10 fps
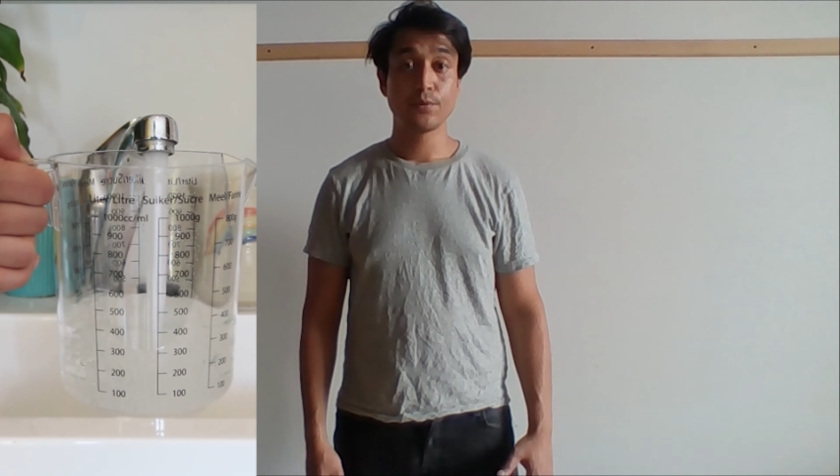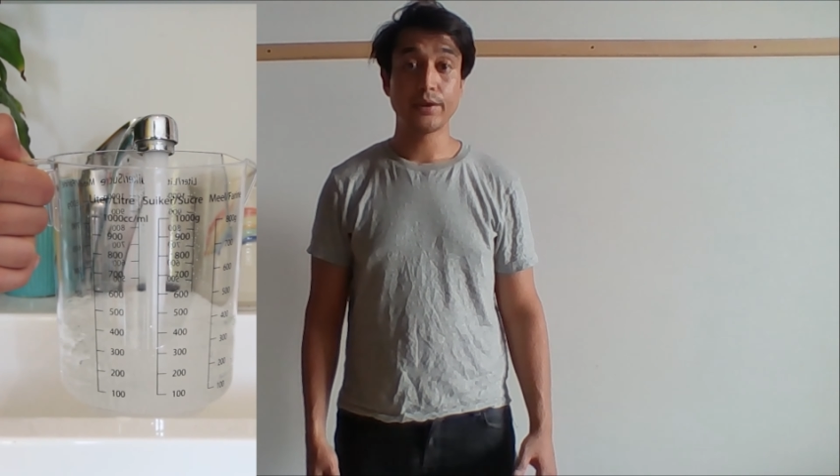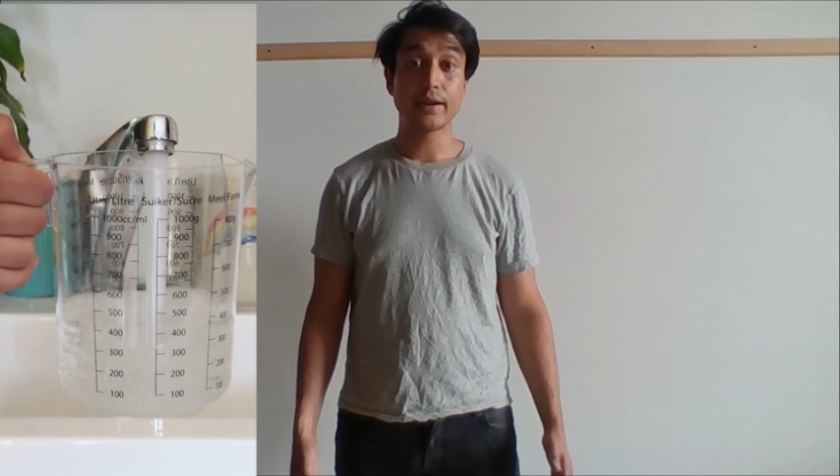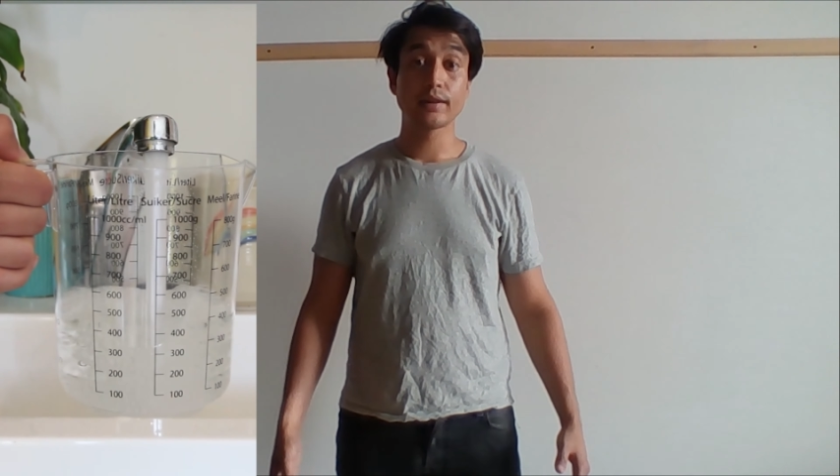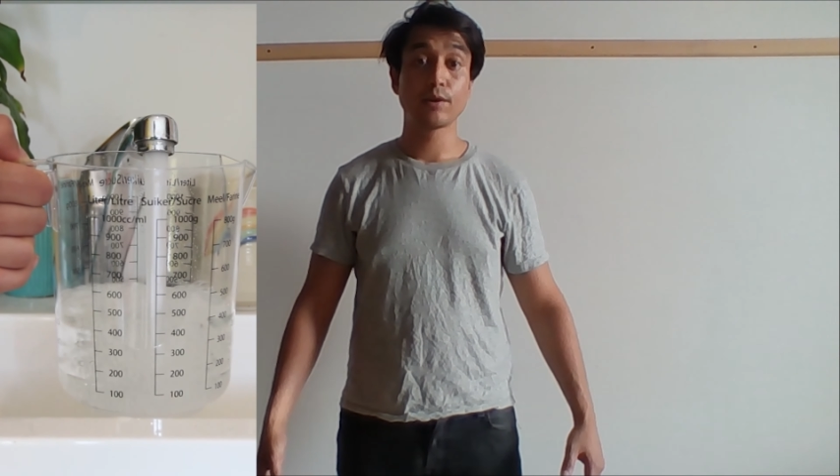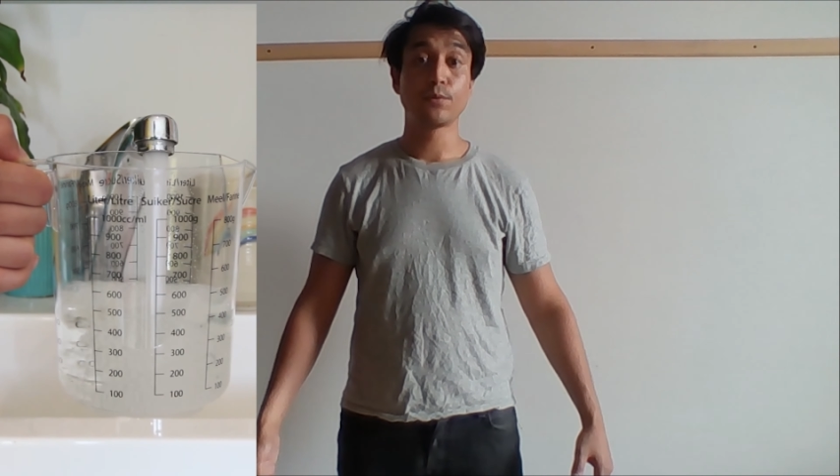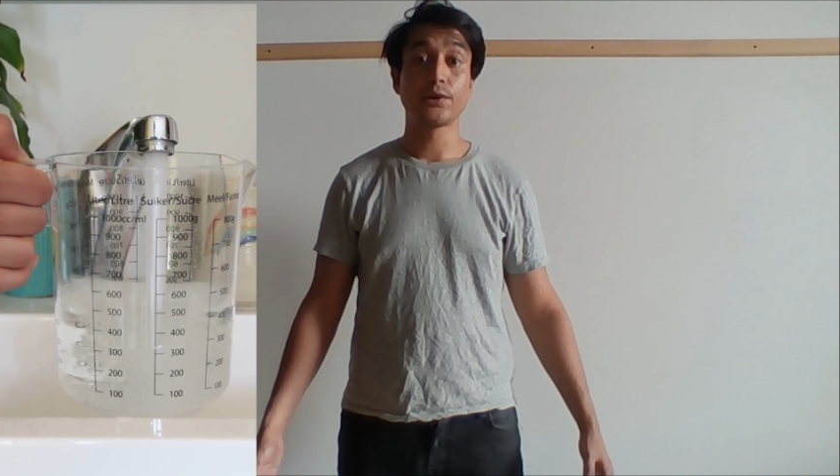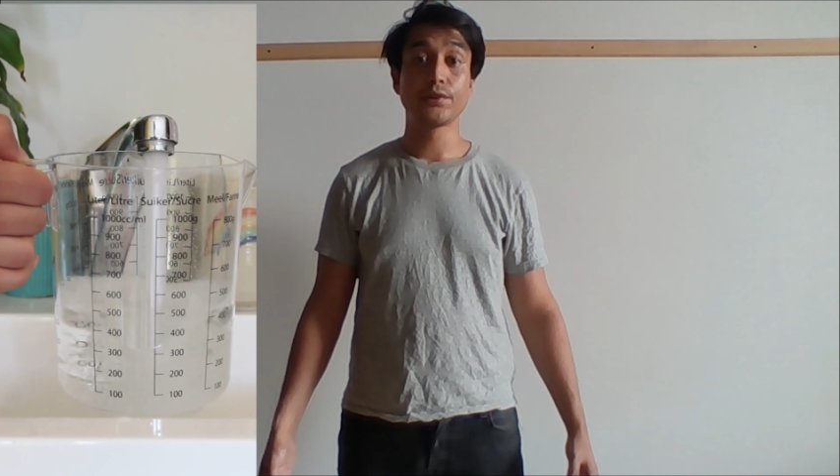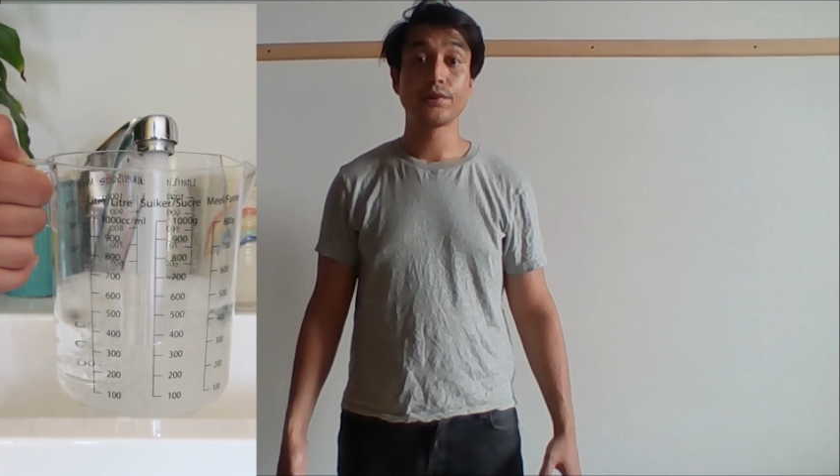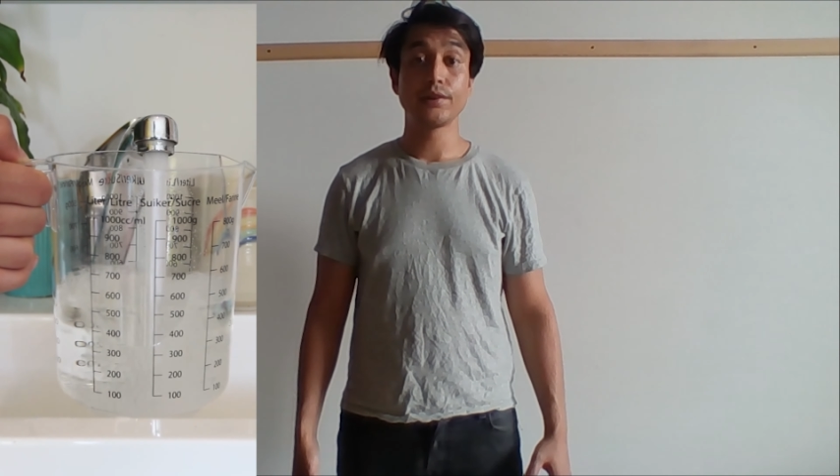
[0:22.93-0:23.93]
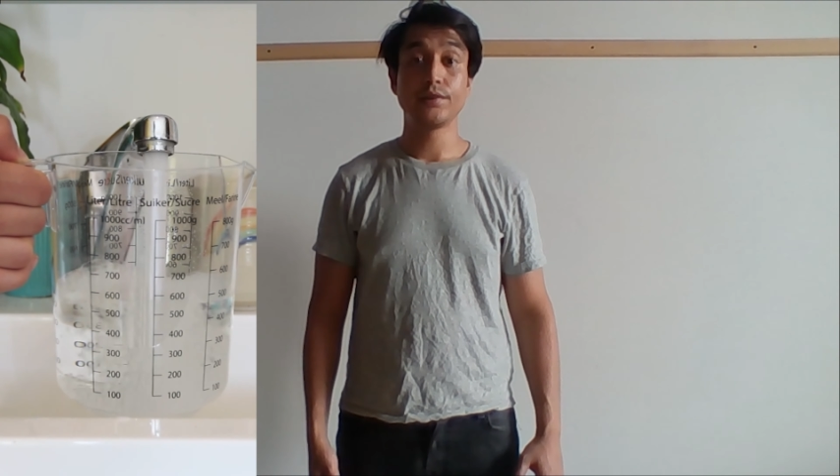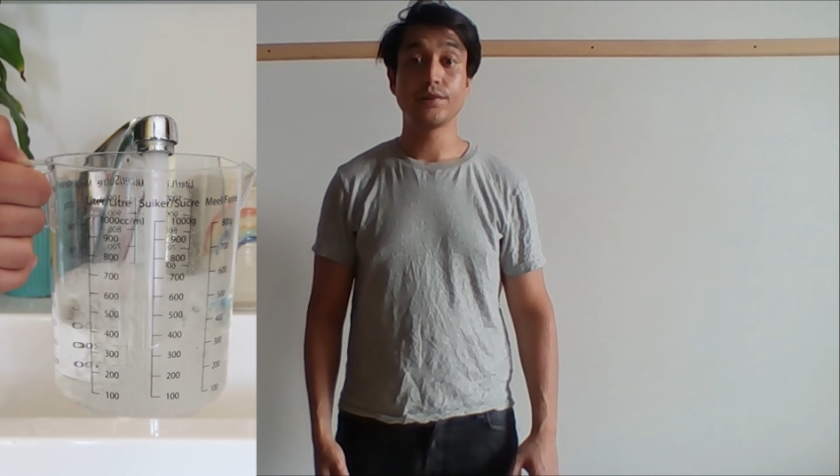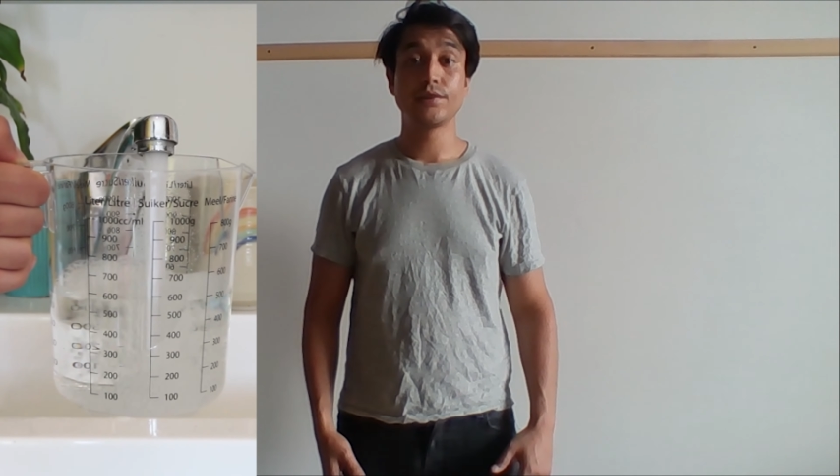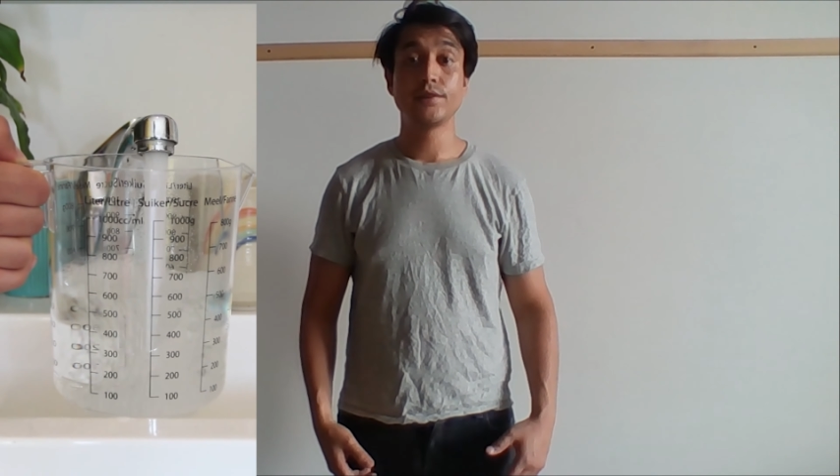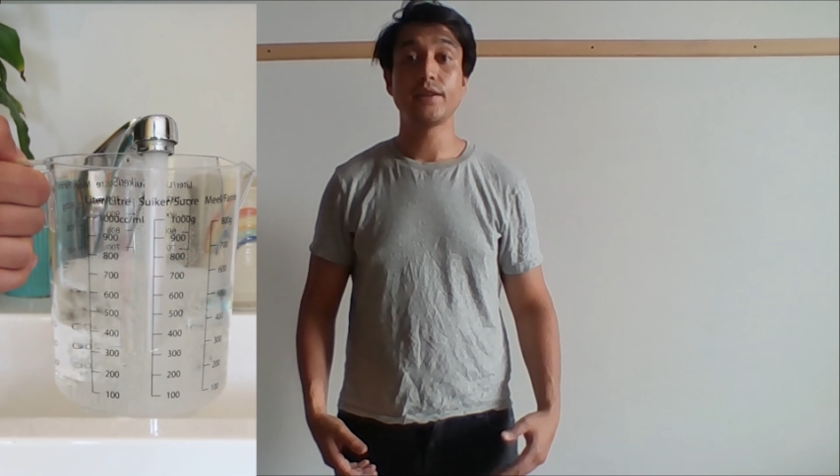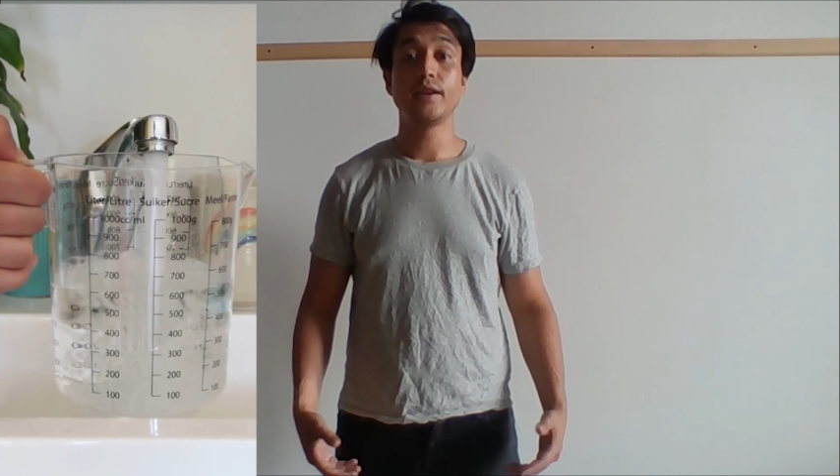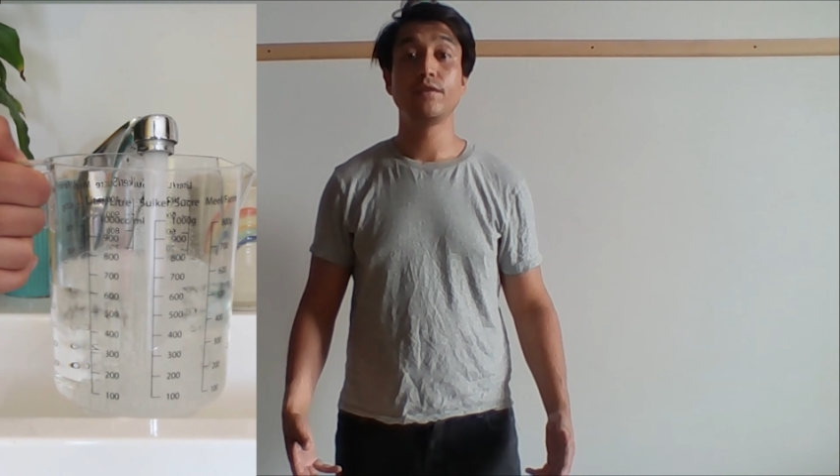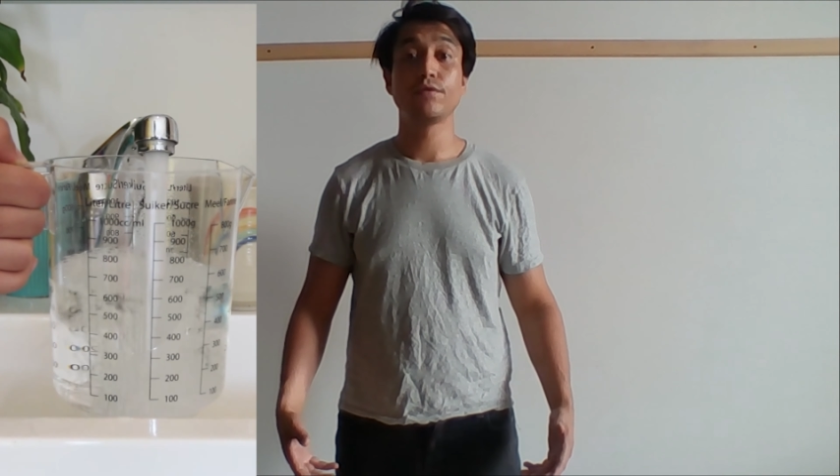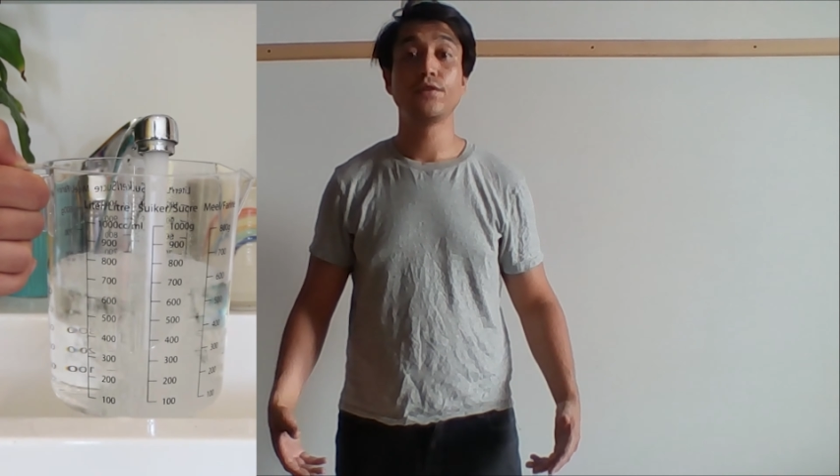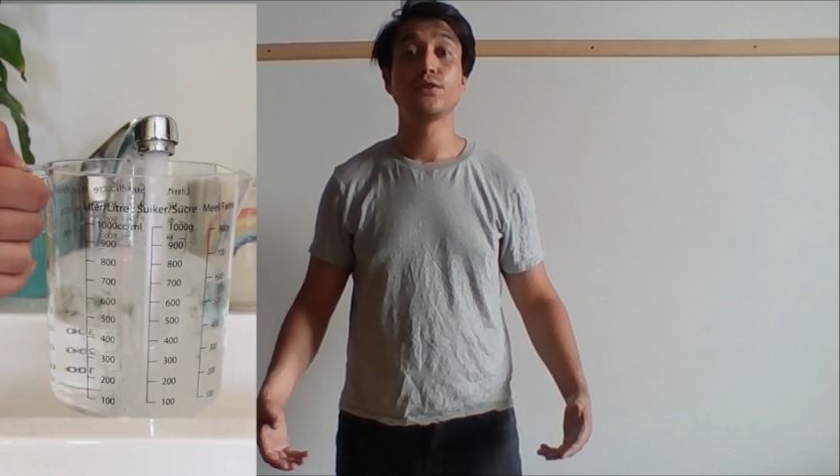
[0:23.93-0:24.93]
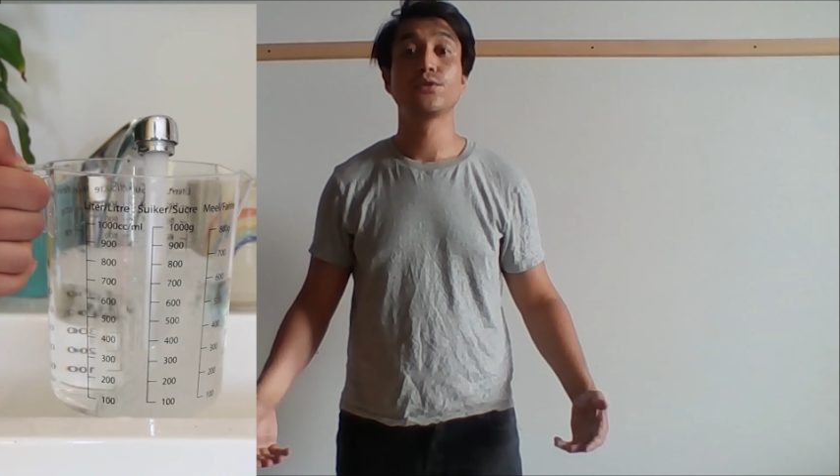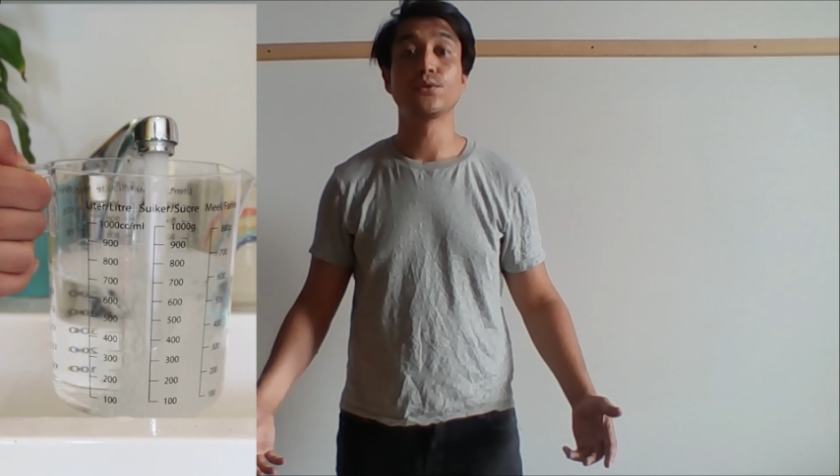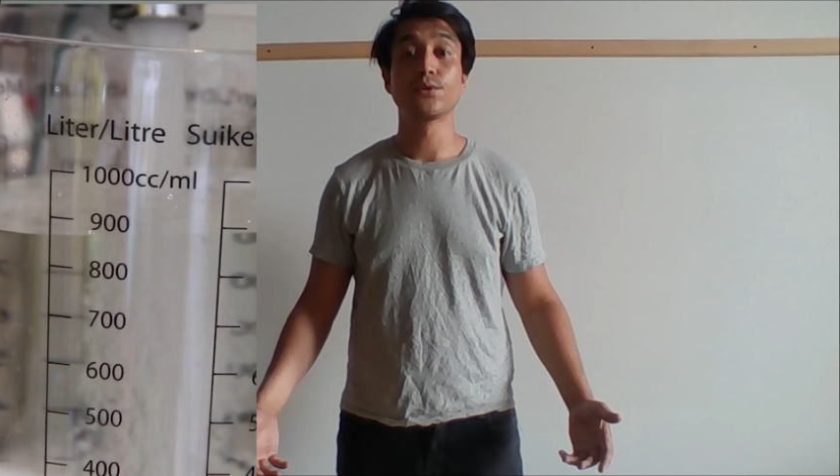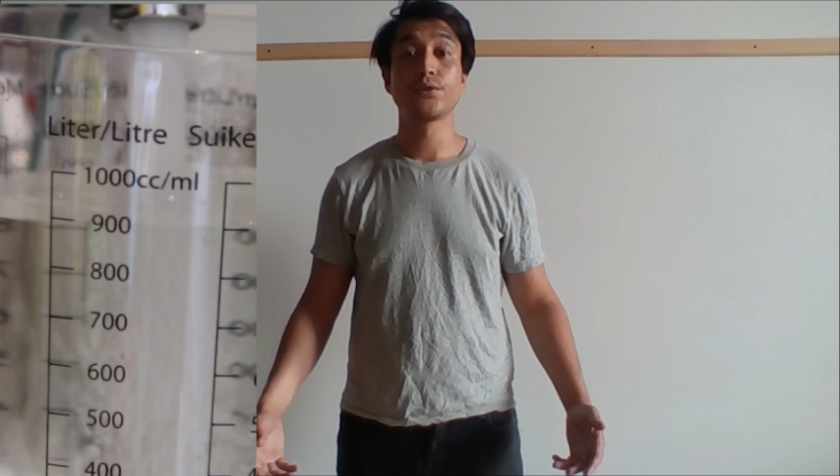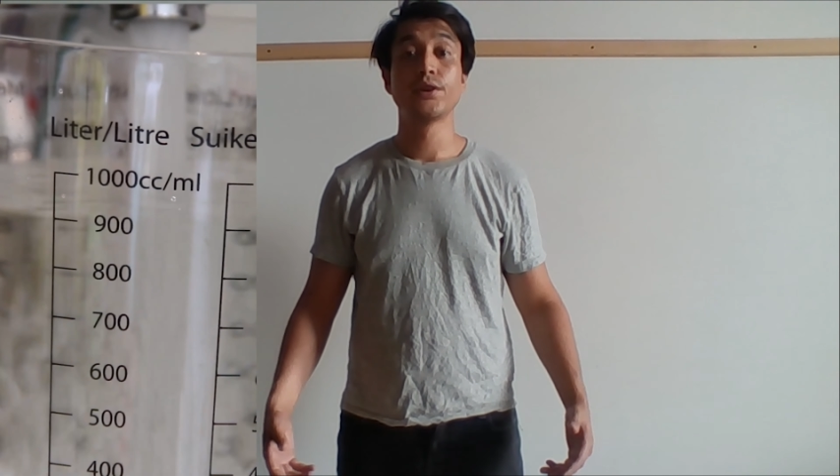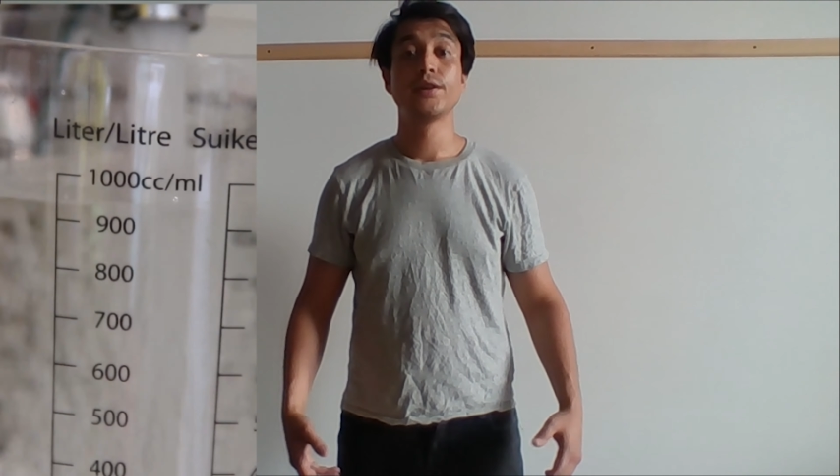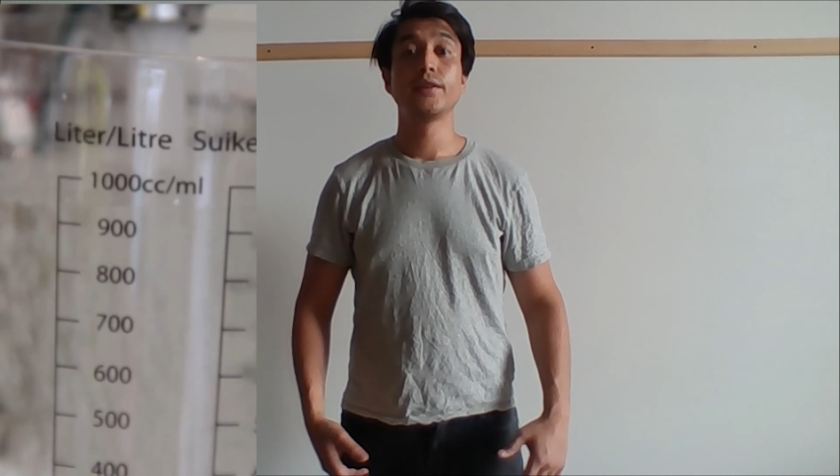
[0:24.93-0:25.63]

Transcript: we act like water is just this infinite source